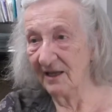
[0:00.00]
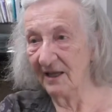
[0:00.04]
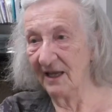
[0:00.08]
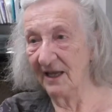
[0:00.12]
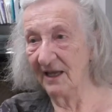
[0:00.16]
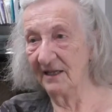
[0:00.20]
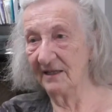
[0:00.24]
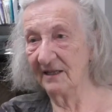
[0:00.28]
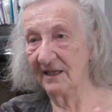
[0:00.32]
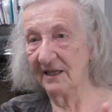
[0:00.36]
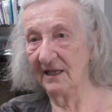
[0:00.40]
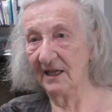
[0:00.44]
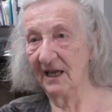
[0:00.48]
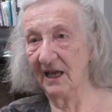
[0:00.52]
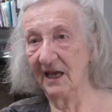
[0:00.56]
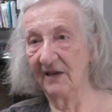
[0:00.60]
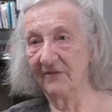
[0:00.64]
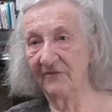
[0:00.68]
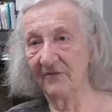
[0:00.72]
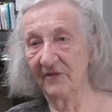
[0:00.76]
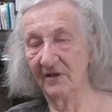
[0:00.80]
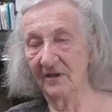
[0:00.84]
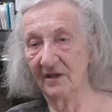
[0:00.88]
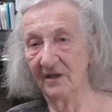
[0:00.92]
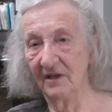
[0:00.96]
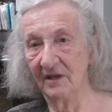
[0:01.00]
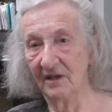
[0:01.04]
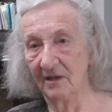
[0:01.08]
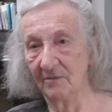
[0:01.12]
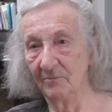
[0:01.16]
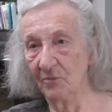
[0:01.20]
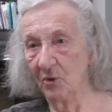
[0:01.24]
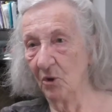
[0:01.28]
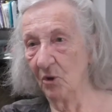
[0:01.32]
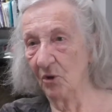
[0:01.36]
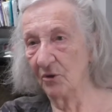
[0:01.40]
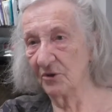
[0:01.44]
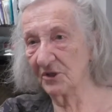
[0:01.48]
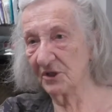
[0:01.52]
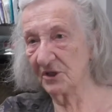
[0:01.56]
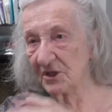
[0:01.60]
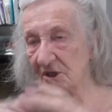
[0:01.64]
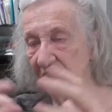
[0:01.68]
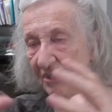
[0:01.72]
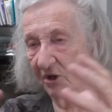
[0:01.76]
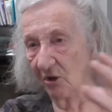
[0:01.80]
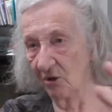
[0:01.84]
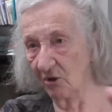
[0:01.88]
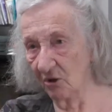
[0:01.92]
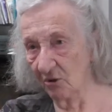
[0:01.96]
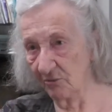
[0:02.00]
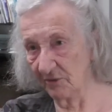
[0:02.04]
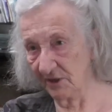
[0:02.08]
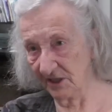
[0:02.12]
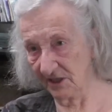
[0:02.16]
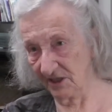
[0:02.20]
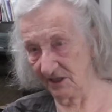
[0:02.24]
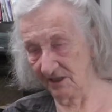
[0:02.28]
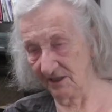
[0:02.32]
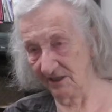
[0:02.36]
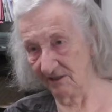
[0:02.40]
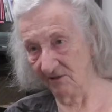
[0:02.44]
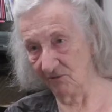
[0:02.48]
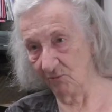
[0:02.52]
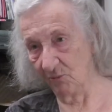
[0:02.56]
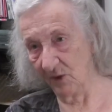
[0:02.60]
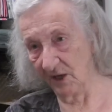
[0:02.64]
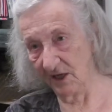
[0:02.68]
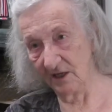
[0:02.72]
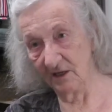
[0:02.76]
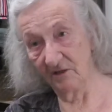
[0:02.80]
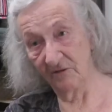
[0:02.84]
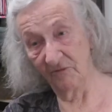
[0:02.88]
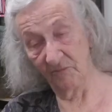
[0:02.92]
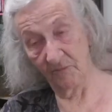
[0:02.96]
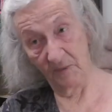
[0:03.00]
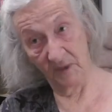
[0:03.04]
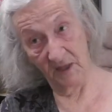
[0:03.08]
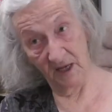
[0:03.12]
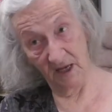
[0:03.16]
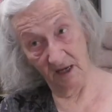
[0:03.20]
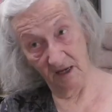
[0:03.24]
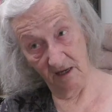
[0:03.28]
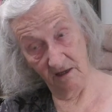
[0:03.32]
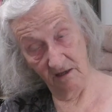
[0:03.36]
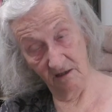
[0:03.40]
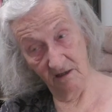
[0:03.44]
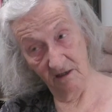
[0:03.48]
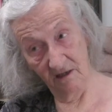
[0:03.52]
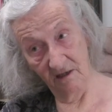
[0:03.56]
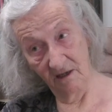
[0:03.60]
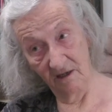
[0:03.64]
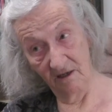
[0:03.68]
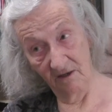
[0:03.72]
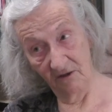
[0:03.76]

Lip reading: and they have a more soloistic way of playing,